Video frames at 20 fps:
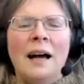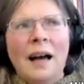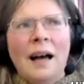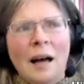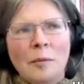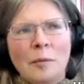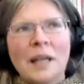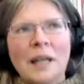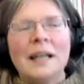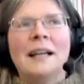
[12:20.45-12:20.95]

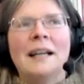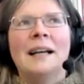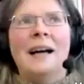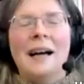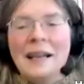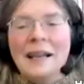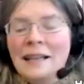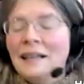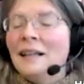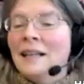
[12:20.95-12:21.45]
kinda,
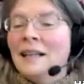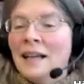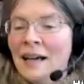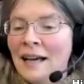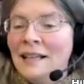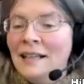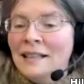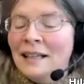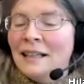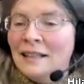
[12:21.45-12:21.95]

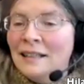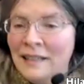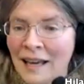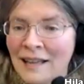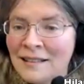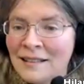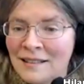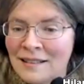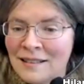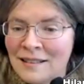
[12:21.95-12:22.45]
kinda,
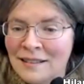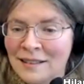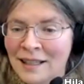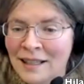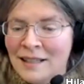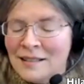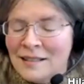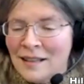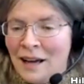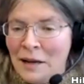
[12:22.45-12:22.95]
yes,
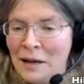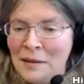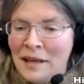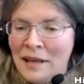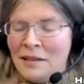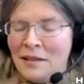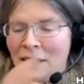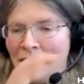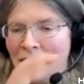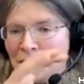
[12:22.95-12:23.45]
yes. I
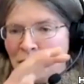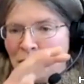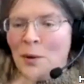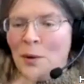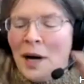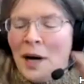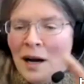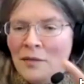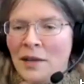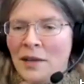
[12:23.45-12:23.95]
okay. they're,
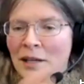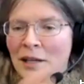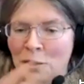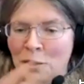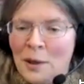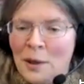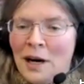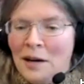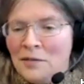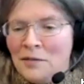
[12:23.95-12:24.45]
two they're
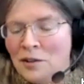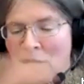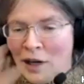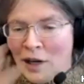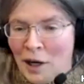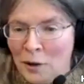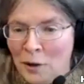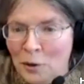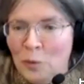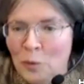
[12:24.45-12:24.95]
two halves of
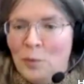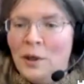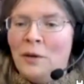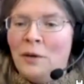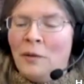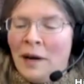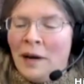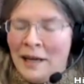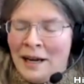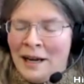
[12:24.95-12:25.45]
a whole,
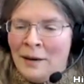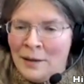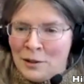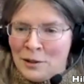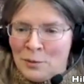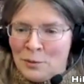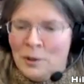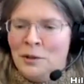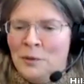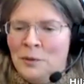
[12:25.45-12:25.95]
but right now
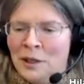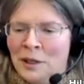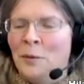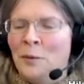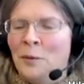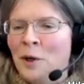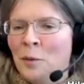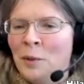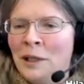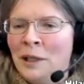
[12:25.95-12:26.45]
it's what you
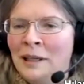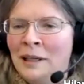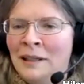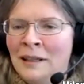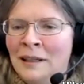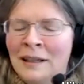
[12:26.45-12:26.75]
don't want to be.